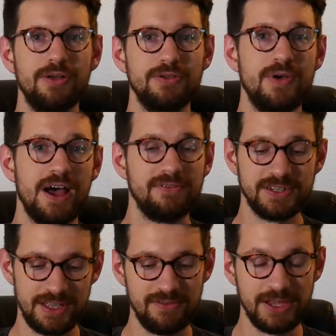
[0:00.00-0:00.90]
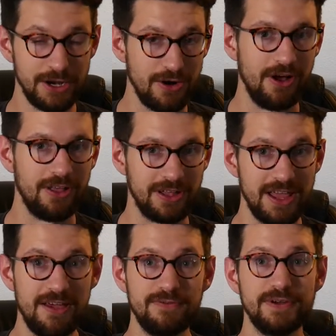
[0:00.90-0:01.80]
You have to give it your all on
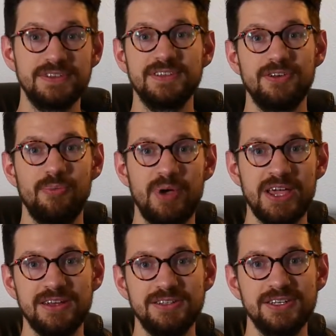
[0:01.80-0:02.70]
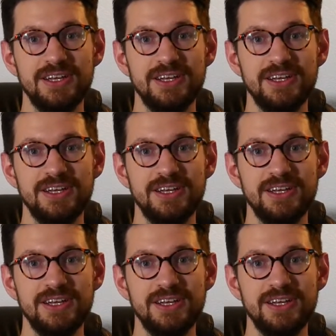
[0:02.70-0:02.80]
every single page.